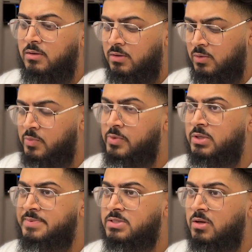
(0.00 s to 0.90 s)
And the one we're going
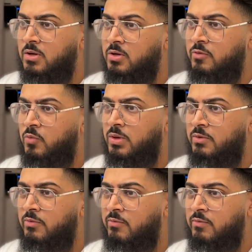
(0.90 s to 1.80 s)
to be starting off
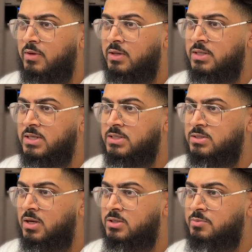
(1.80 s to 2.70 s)
with is a
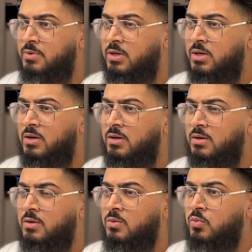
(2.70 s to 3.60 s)
search bar,
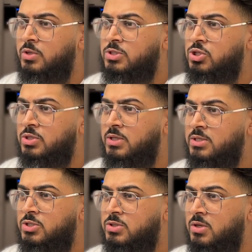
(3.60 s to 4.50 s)
which
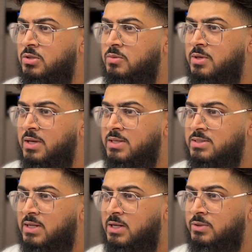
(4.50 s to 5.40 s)
is just going to be a
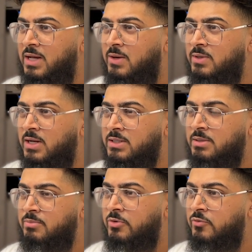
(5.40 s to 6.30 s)
styled outline
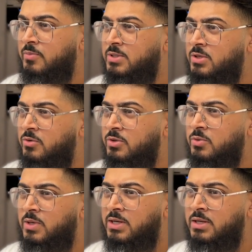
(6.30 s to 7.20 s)
input from
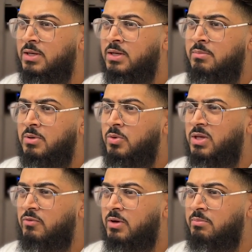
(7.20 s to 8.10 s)
Material UI, but we'll
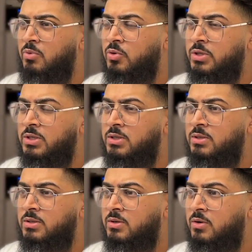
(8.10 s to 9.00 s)
give it a border
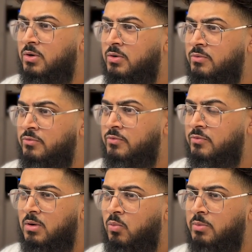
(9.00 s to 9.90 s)
of
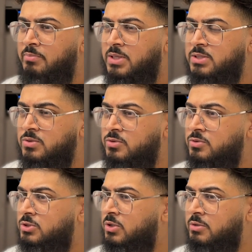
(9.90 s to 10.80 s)
1 pixel
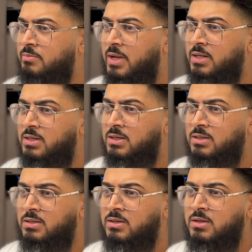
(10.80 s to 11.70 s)
solid main color.